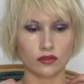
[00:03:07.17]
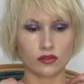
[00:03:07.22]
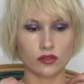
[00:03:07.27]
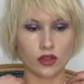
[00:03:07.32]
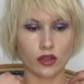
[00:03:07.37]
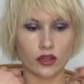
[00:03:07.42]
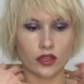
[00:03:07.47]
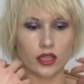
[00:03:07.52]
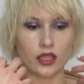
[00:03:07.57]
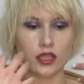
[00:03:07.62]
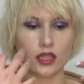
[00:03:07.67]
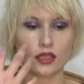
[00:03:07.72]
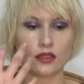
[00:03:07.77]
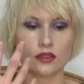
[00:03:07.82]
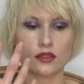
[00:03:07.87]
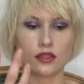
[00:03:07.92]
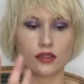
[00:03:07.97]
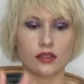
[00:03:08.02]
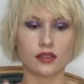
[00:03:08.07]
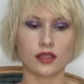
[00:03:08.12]
turning
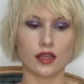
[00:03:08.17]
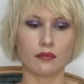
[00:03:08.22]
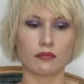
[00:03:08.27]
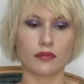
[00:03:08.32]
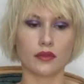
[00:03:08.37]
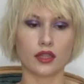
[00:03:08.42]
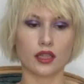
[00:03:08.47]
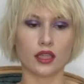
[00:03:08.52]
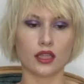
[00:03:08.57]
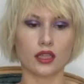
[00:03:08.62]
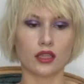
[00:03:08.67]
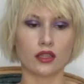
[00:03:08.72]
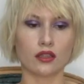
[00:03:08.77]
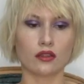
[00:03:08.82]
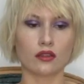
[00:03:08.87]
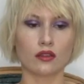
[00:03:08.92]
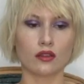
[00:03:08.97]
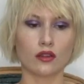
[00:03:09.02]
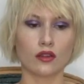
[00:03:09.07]
into something.